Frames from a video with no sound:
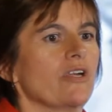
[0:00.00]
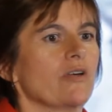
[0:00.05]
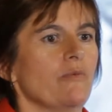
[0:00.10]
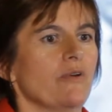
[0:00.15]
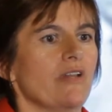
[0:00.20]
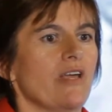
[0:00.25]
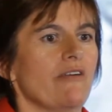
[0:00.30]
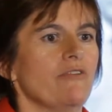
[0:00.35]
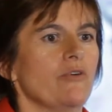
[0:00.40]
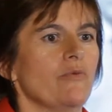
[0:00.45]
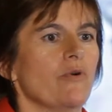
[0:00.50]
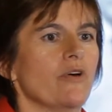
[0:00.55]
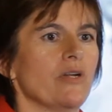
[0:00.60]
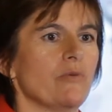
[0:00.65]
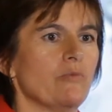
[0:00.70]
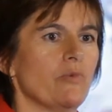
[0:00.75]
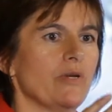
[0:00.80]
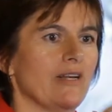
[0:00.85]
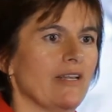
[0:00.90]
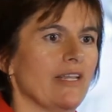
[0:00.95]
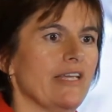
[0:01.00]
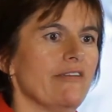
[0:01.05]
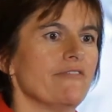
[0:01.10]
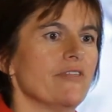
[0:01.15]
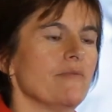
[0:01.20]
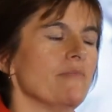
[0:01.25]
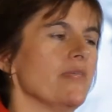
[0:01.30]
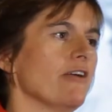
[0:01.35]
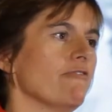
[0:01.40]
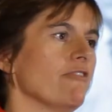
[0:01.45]
what have you on, and we'd leave them
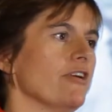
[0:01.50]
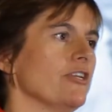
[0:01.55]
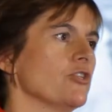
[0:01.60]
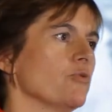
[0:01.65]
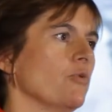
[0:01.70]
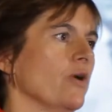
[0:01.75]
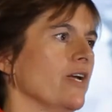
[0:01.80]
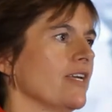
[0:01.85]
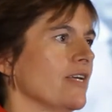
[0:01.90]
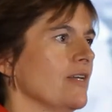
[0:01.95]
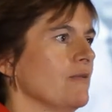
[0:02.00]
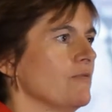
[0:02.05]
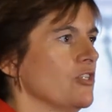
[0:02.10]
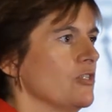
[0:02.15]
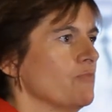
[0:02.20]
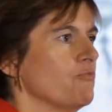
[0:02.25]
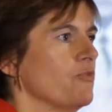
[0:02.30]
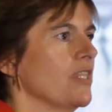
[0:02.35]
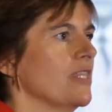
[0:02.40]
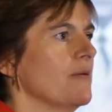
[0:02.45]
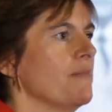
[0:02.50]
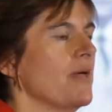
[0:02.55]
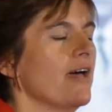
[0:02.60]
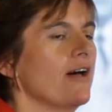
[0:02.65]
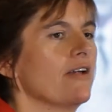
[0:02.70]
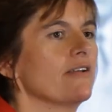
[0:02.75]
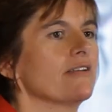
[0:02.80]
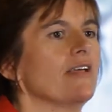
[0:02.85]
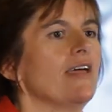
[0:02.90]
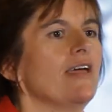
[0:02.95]
there each week and just bring them
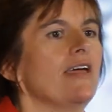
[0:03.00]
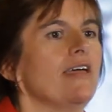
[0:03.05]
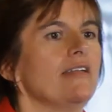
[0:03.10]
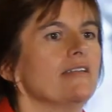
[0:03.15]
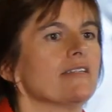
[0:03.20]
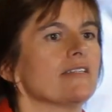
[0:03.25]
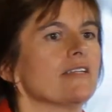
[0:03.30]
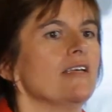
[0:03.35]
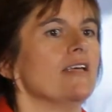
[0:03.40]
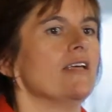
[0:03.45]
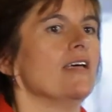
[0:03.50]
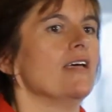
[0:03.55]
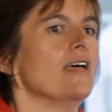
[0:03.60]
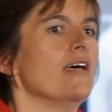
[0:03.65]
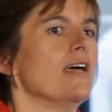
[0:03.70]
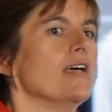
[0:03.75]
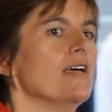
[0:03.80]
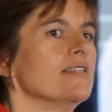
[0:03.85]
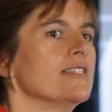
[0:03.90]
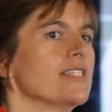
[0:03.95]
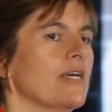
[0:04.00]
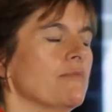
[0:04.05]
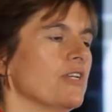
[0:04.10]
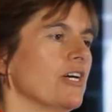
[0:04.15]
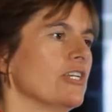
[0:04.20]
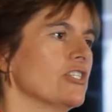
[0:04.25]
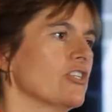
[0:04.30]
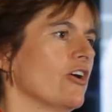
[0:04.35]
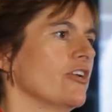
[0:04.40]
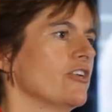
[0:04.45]
out. And some
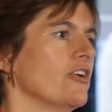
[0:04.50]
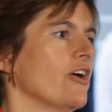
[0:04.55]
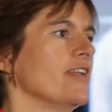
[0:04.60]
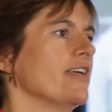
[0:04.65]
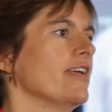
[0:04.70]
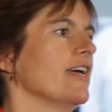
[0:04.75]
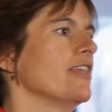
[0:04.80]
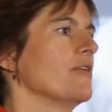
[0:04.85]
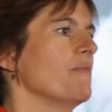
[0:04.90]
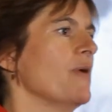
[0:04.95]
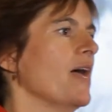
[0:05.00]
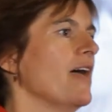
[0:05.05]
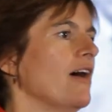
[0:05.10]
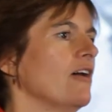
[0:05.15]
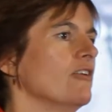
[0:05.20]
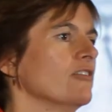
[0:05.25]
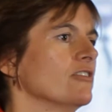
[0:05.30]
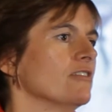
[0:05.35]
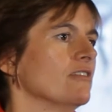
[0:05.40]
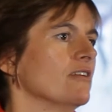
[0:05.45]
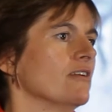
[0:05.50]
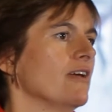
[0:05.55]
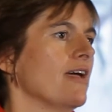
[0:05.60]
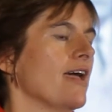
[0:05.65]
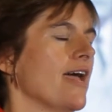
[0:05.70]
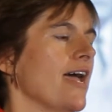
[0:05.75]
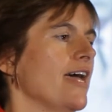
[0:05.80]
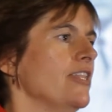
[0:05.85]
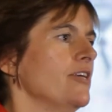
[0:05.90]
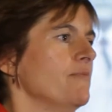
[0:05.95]
days I'd go to get them out
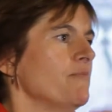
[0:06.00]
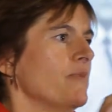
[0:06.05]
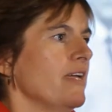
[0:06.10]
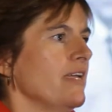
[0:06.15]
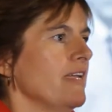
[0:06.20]
and there'd be